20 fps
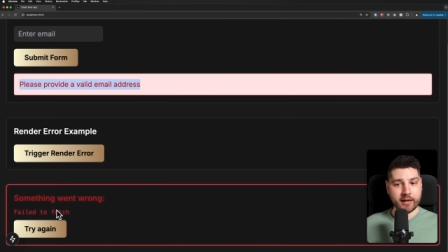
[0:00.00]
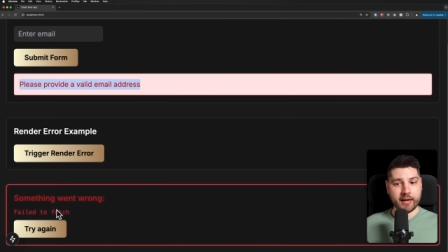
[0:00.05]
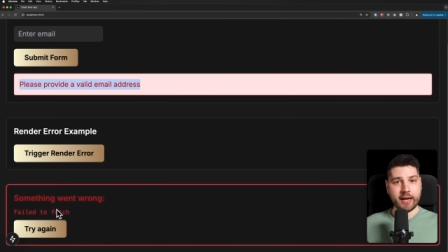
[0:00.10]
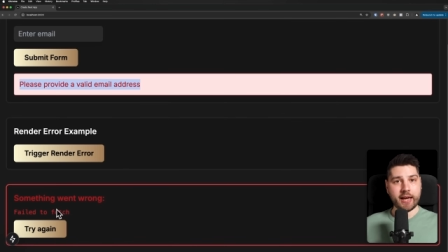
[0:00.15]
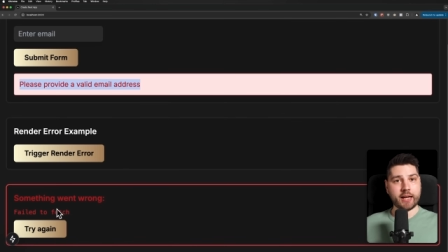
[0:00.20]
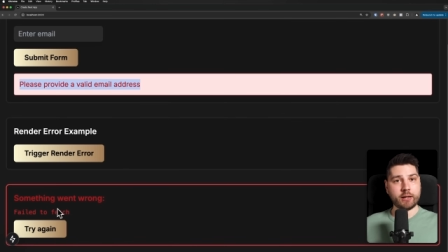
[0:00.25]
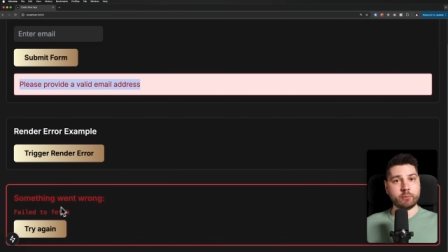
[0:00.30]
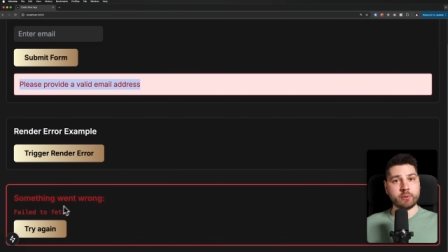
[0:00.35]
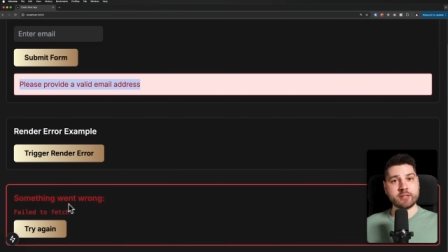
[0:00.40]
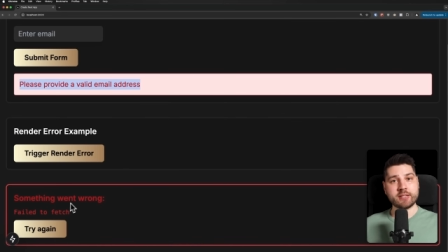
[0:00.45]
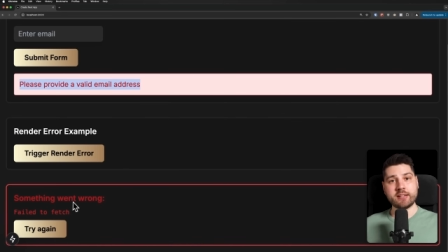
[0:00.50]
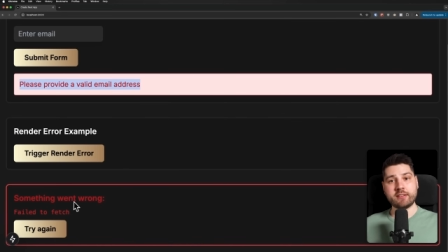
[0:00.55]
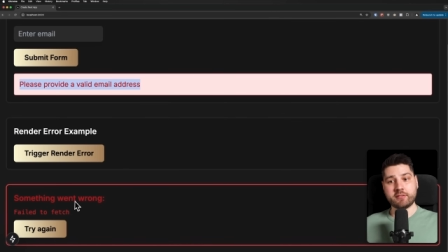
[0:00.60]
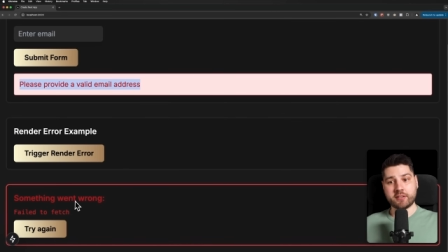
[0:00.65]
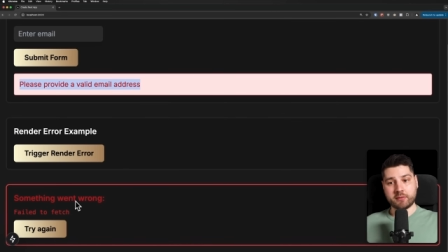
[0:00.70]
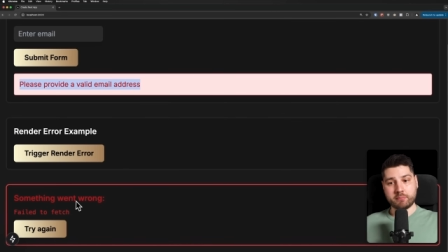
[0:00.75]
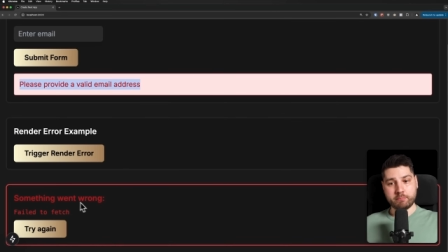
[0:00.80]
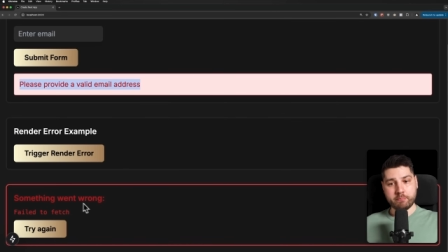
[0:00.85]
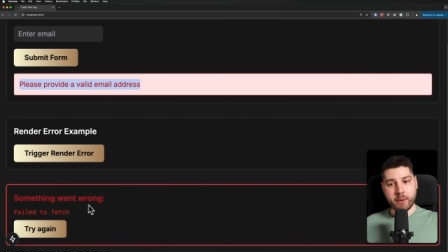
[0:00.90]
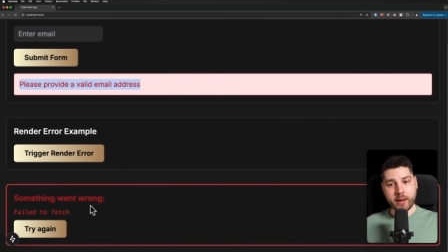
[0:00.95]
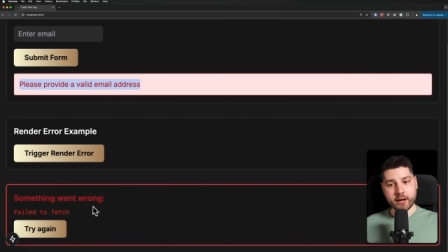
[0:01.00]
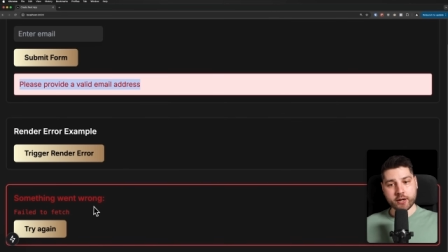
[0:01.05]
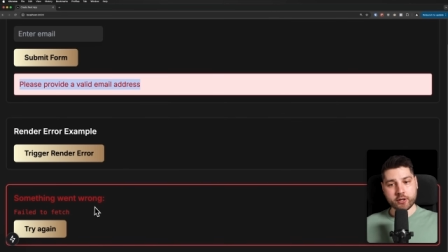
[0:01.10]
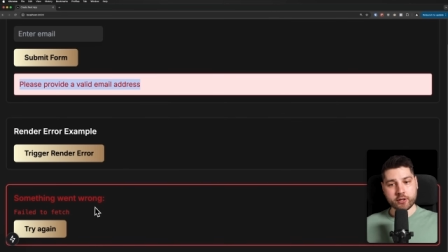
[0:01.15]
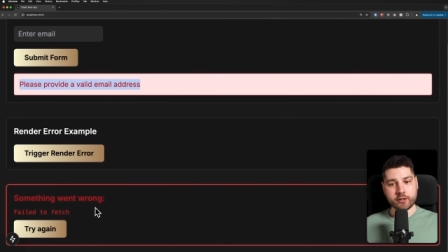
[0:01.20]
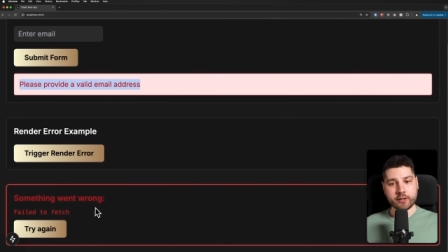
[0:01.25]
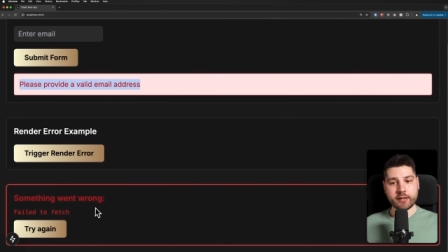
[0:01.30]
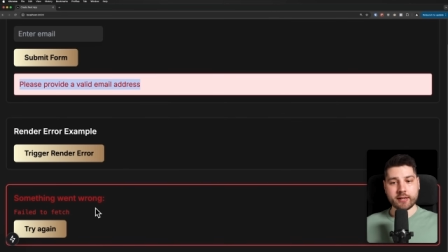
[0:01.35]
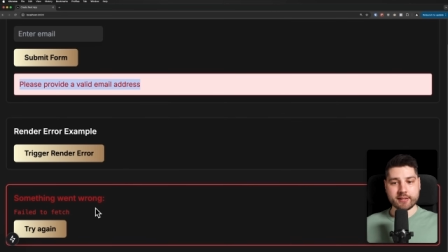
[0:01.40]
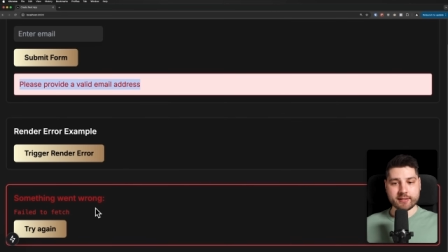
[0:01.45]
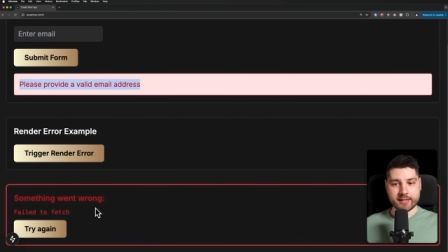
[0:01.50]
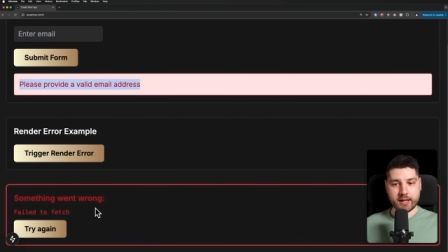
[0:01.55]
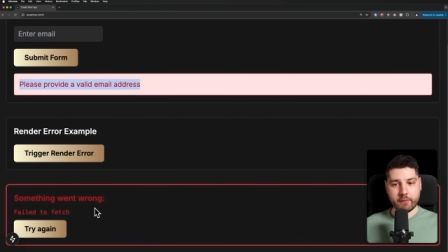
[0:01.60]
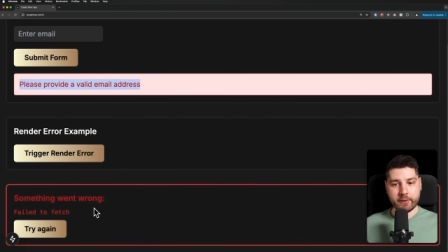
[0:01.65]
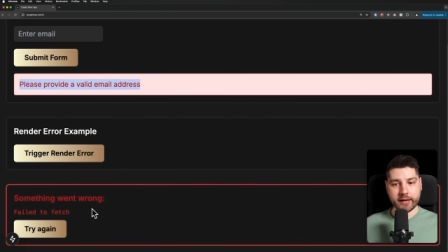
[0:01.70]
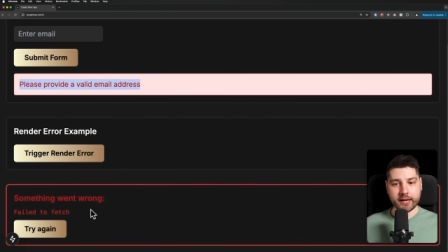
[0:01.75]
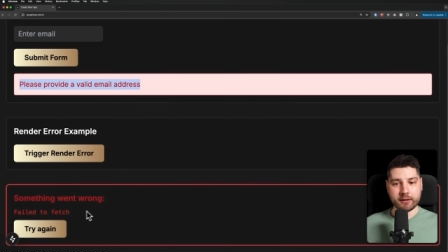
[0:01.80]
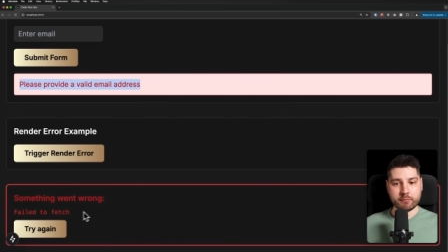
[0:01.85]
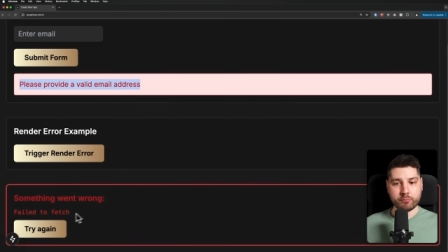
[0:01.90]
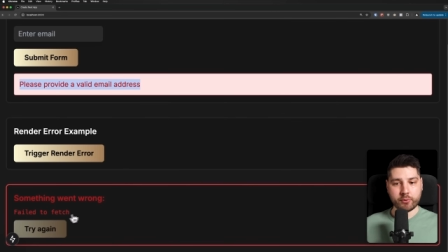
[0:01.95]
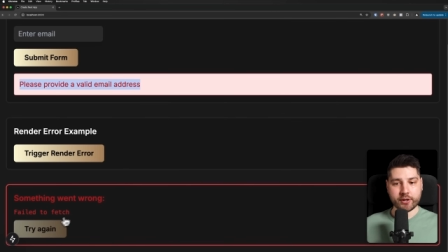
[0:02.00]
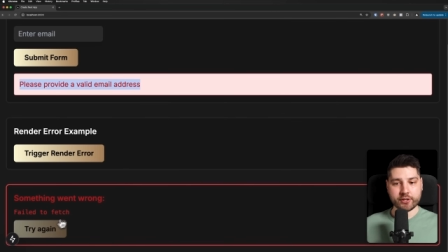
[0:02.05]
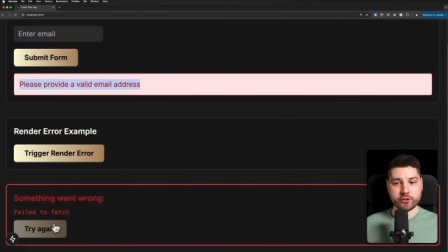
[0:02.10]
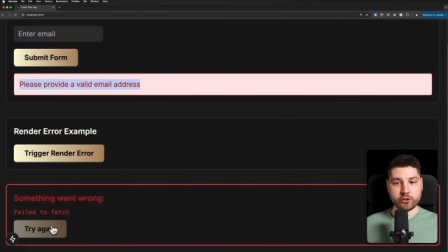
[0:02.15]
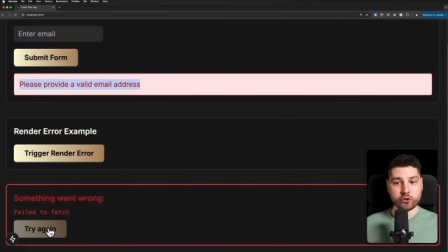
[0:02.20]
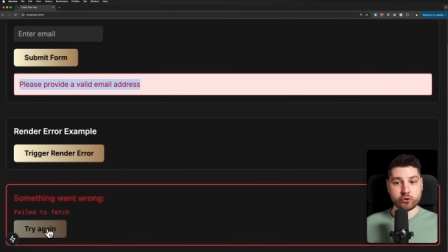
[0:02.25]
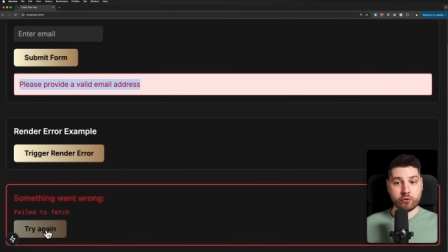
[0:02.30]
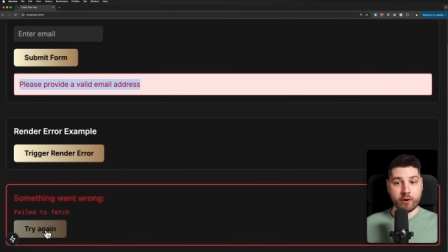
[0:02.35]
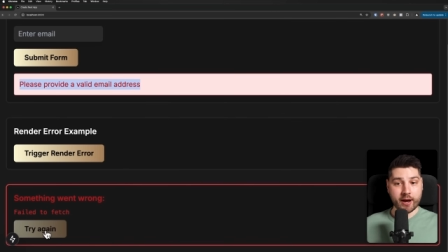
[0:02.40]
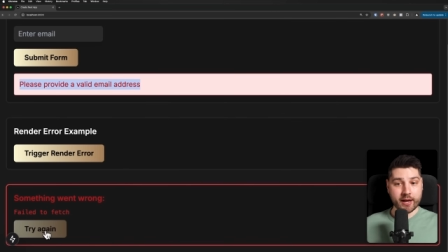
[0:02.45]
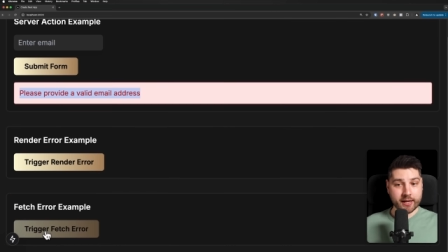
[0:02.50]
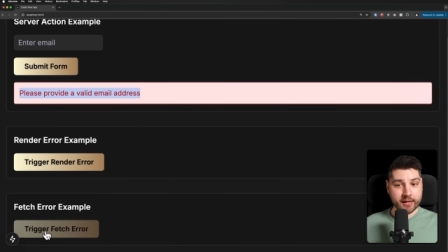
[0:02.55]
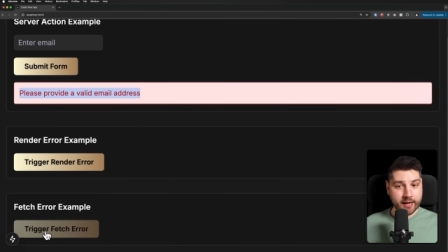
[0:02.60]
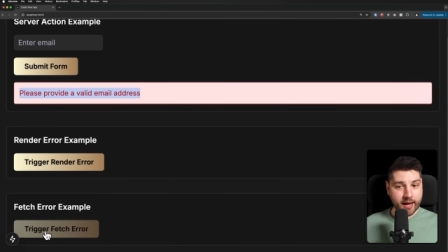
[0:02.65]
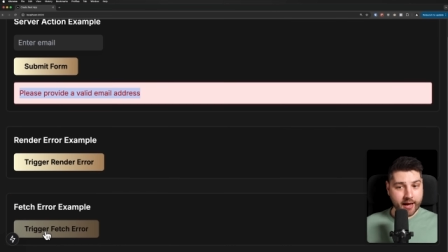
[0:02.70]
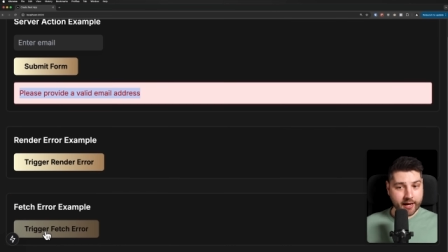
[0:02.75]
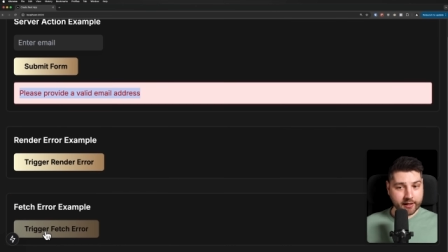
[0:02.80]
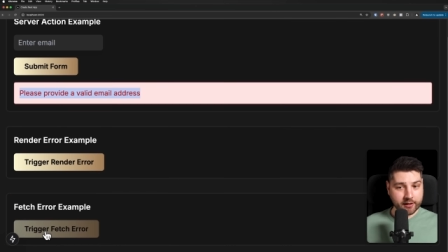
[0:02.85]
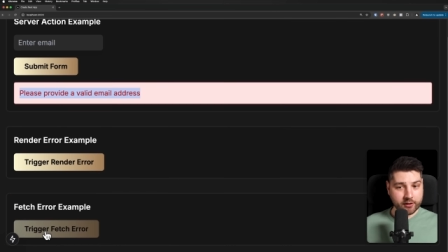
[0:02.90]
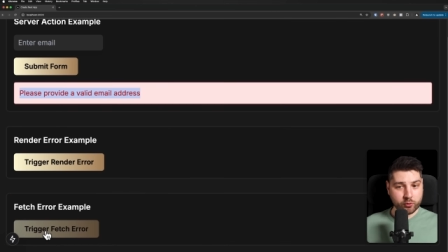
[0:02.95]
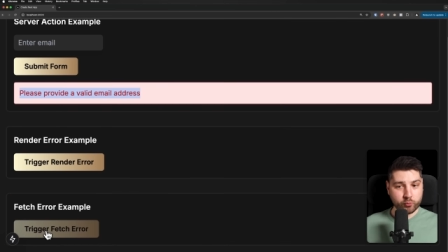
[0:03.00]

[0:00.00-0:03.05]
And what's even better is now I can press try again,